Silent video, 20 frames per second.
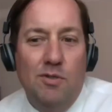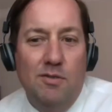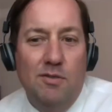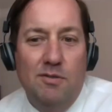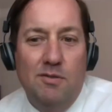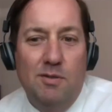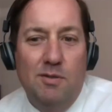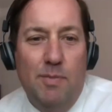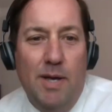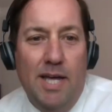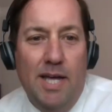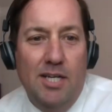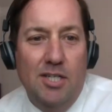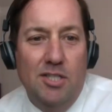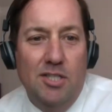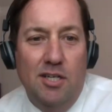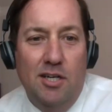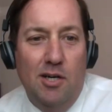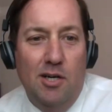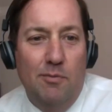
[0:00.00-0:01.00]
were
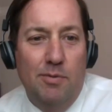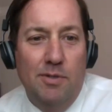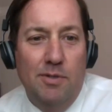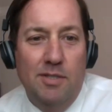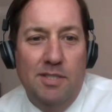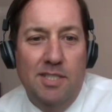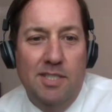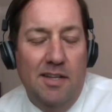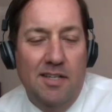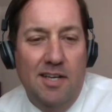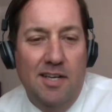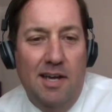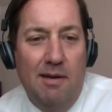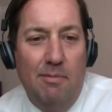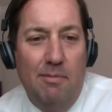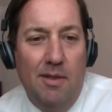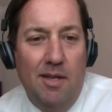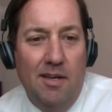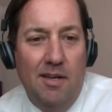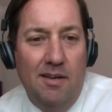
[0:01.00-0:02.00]
Spanish 100% of the
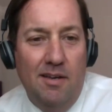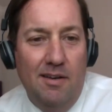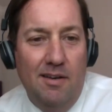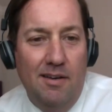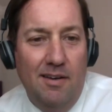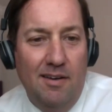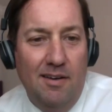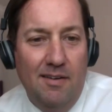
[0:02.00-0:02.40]
time then?